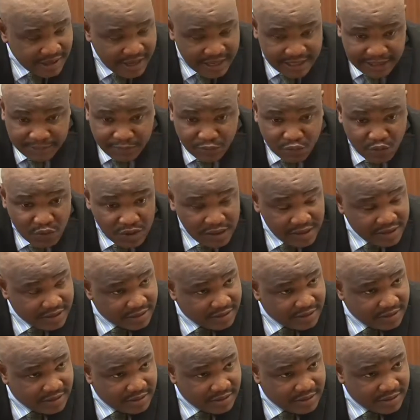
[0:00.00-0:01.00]
I am
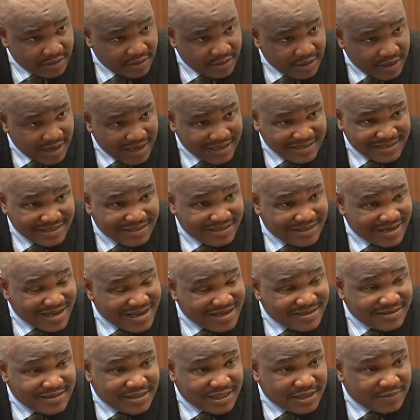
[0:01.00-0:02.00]
willing, as in
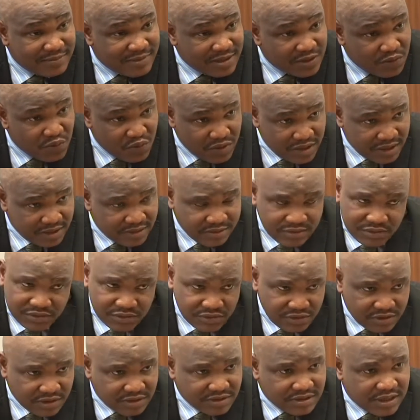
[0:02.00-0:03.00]
extremely willing, to
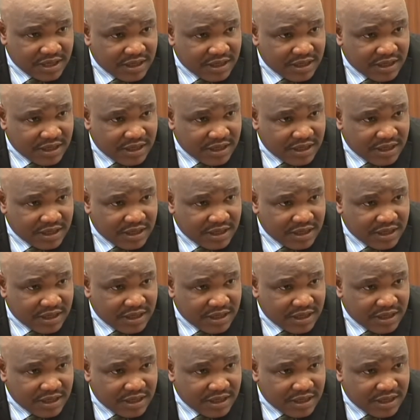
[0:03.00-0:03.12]
do just